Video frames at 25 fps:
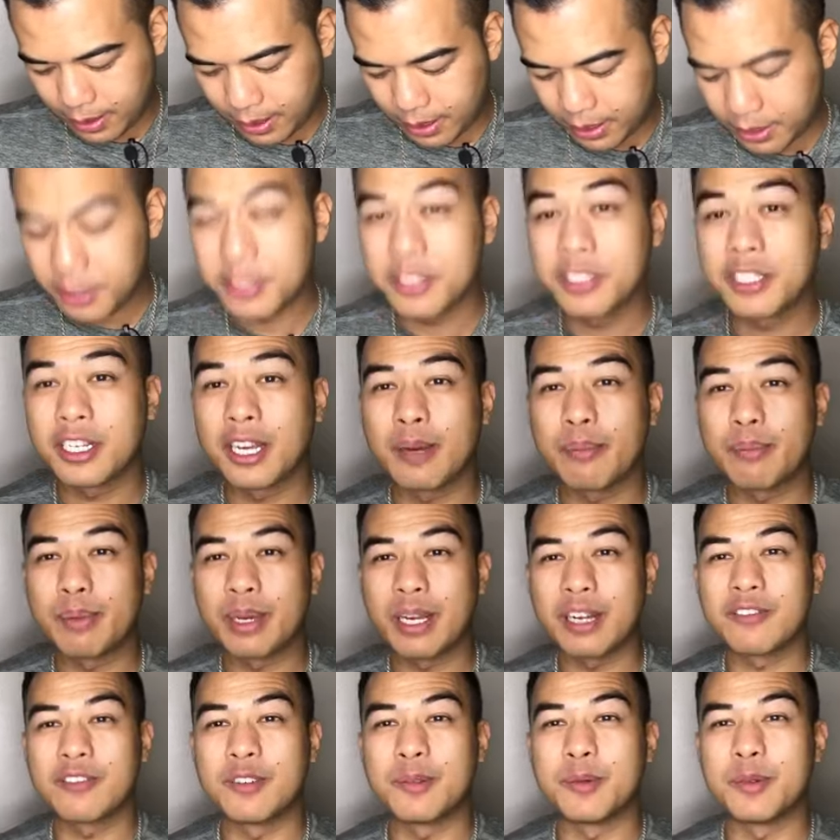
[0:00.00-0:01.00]
I just got
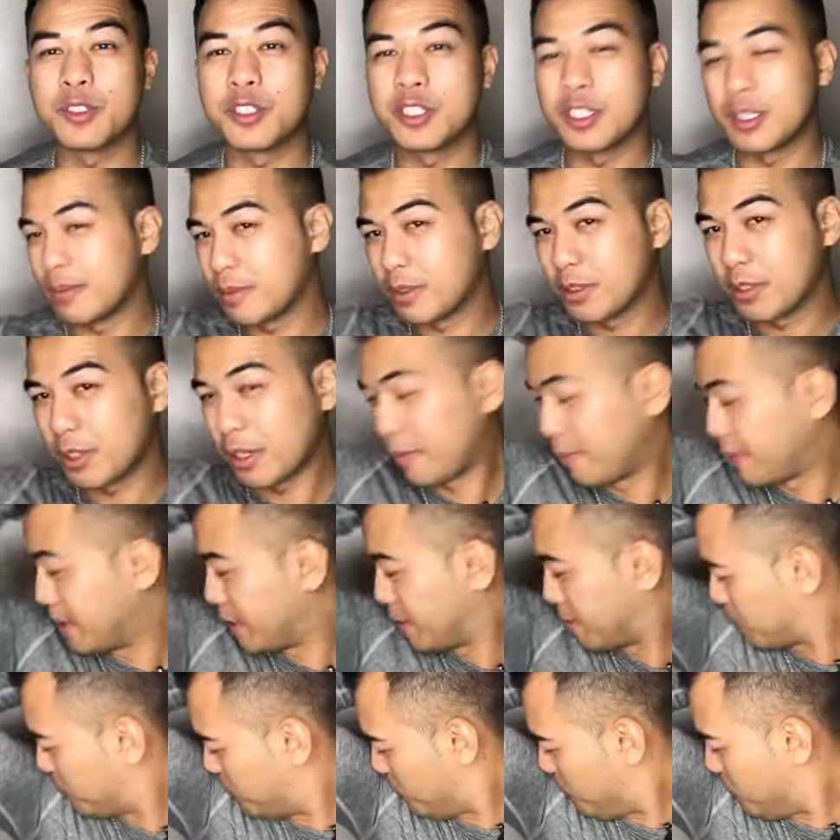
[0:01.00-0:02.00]
back from the gym, so I
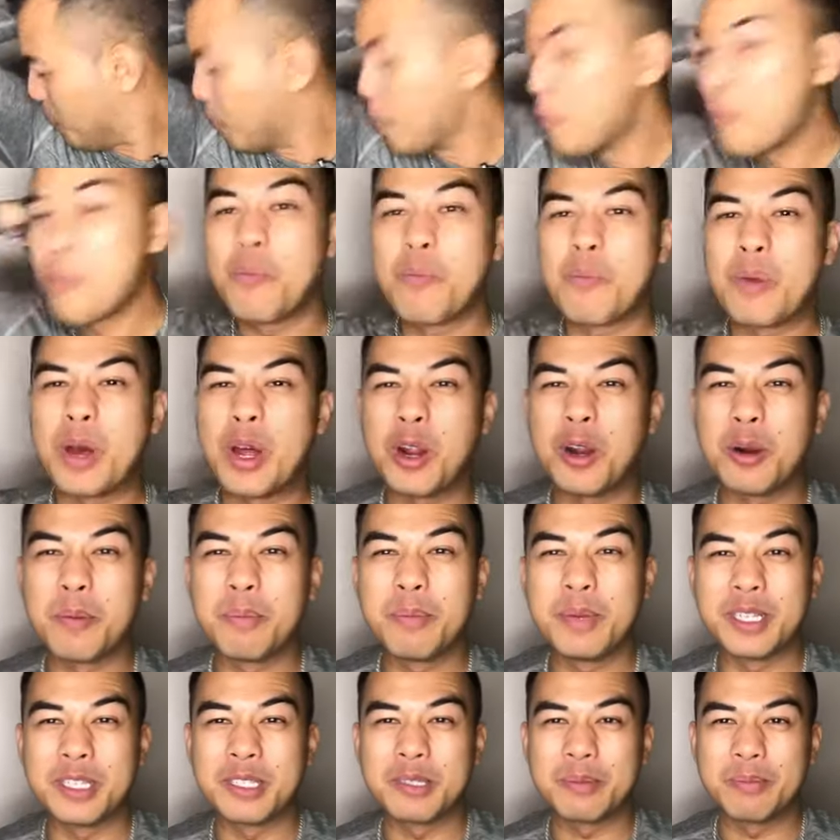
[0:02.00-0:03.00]
may, my
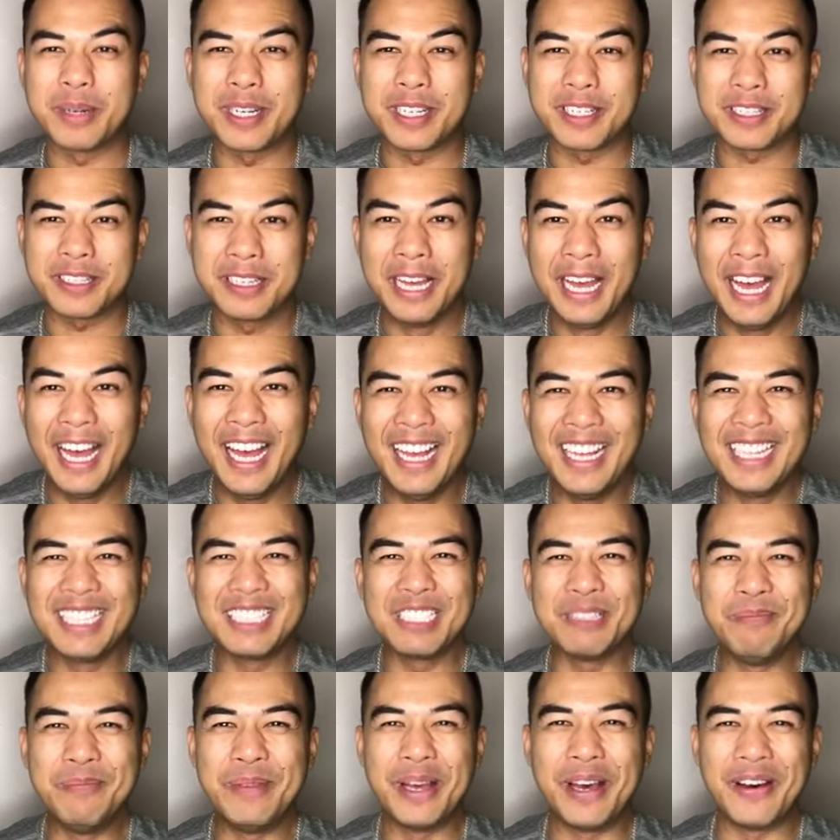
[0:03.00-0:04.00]
armpits might
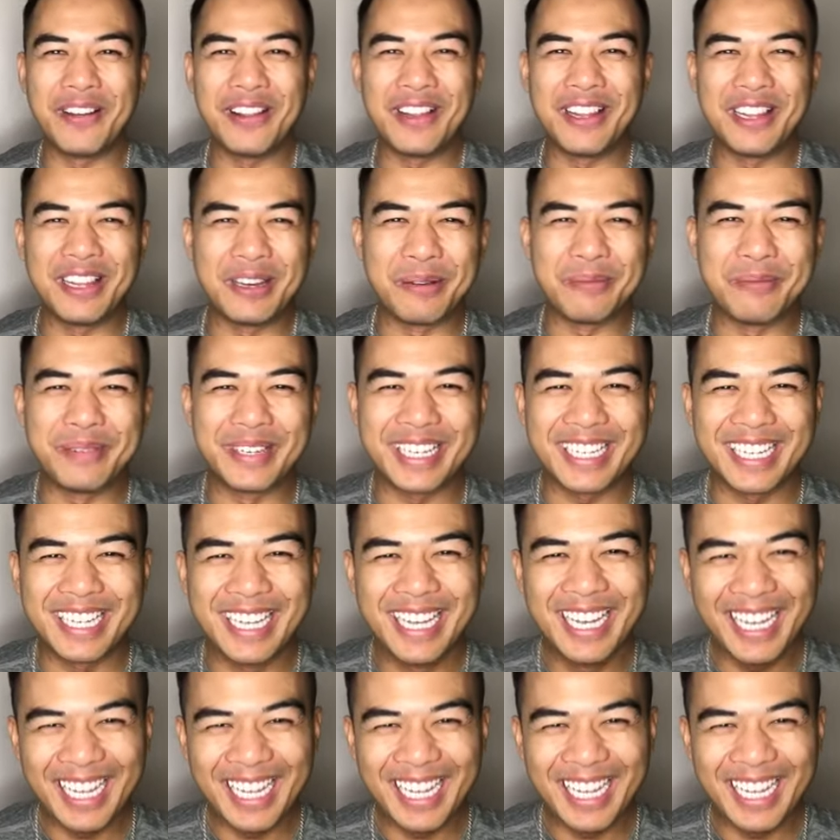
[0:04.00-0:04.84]
smell a little bit.